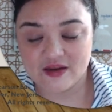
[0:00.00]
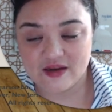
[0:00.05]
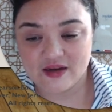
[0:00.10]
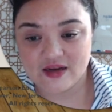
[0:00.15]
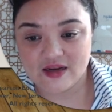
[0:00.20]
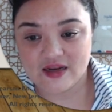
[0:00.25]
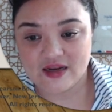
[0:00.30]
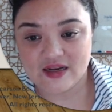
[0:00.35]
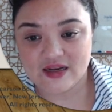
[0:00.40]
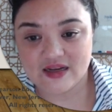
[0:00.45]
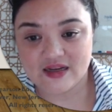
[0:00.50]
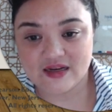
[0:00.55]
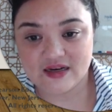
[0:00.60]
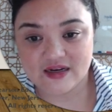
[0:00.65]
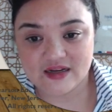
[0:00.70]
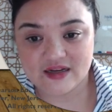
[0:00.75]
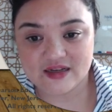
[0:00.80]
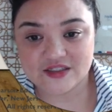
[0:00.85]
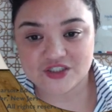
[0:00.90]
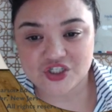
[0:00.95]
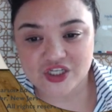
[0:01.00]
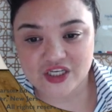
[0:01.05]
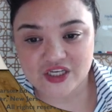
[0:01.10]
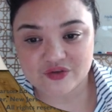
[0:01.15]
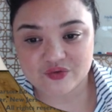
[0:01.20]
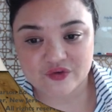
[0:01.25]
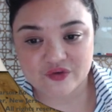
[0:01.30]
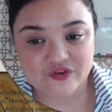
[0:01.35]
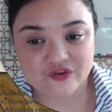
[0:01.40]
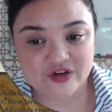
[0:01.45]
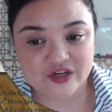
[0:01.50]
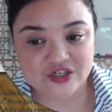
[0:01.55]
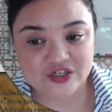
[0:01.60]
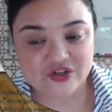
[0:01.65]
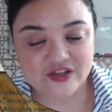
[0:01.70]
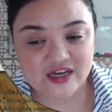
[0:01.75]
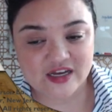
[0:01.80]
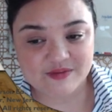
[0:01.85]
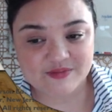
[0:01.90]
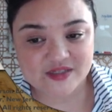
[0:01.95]
And G is referring to the
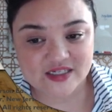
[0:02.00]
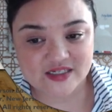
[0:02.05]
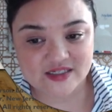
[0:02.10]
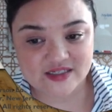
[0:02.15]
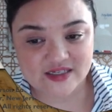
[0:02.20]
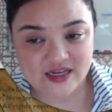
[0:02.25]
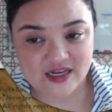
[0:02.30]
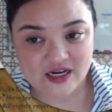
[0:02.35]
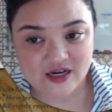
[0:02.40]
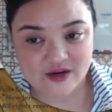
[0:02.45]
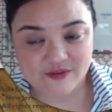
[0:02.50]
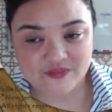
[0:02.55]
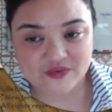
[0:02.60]
abscissa here.